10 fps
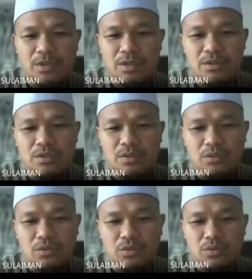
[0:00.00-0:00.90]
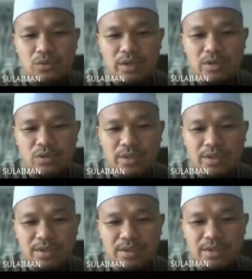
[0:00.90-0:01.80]
So as we can
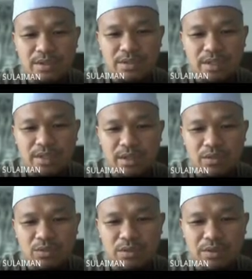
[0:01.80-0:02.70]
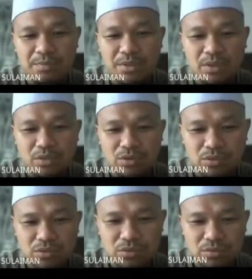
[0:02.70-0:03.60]
see here that our p
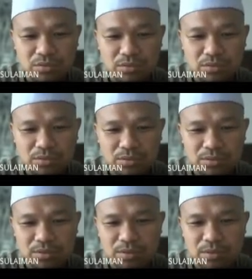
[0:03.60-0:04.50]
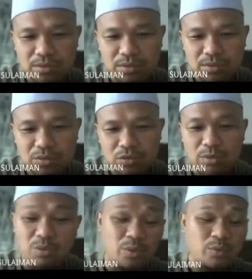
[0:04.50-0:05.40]
loss,
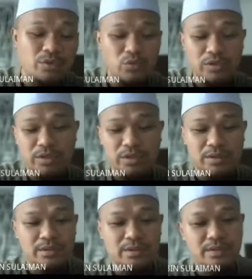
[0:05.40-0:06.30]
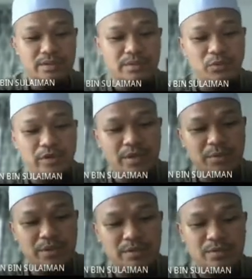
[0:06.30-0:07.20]
normally when we do the
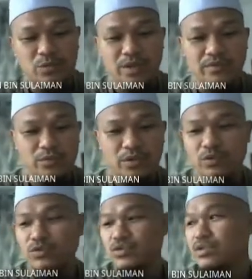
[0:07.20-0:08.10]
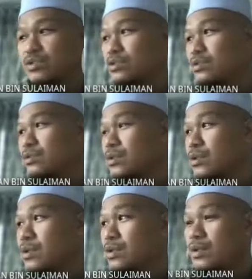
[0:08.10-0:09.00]
programming, we use the
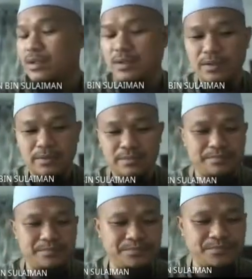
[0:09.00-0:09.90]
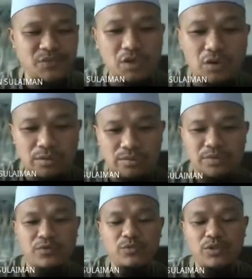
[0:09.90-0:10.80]
Cron's
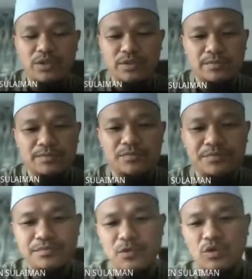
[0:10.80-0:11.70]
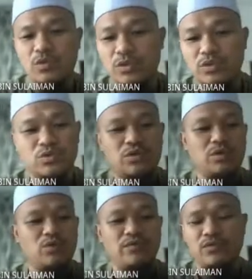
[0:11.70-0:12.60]
formula, or we use the
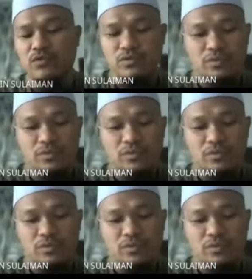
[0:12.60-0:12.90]
load flow